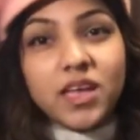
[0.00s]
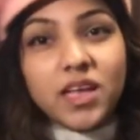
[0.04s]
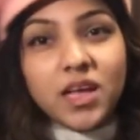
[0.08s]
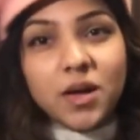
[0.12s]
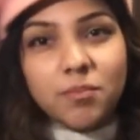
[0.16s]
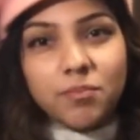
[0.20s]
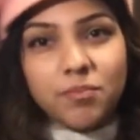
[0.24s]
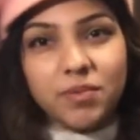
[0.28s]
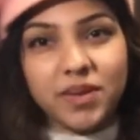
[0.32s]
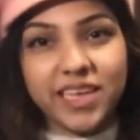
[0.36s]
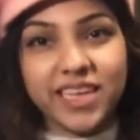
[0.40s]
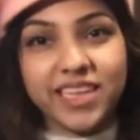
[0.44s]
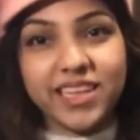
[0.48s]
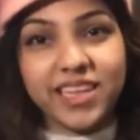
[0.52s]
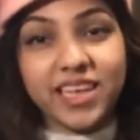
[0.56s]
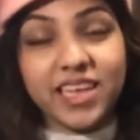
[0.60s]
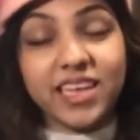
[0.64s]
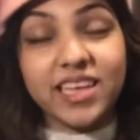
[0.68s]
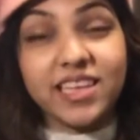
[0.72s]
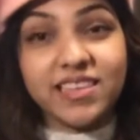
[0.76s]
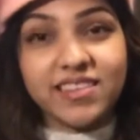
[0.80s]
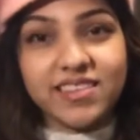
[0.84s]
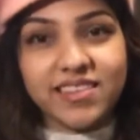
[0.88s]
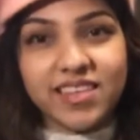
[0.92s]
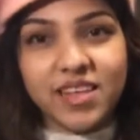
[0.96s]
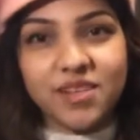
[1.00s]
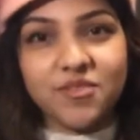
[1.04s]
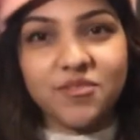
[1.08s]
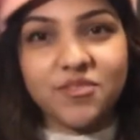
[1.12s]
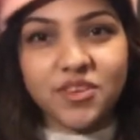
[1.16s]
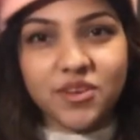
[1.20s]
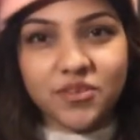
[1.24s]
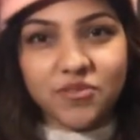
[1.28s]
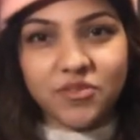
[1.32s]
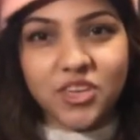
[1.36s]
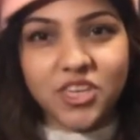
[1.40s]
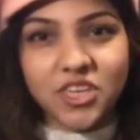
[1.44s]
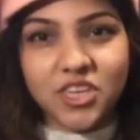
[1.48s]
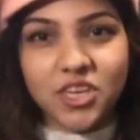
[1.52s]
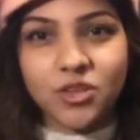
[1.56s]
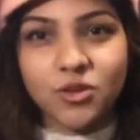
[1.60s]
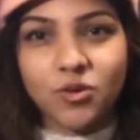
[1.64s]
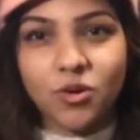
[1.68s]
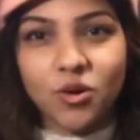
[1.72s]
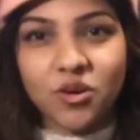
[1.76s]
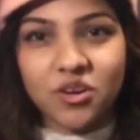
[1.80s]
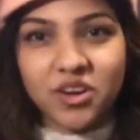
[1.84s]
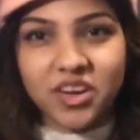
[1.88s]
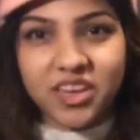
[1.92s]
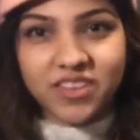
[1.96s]
completely self-sufficient
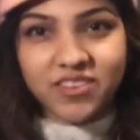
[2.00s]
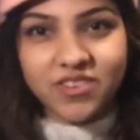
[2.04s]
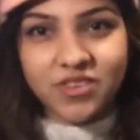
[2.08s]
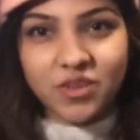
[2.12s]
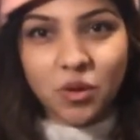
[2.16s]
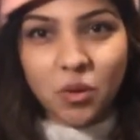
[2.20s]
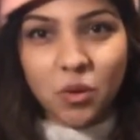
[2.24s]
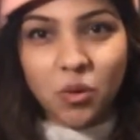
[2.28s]
on its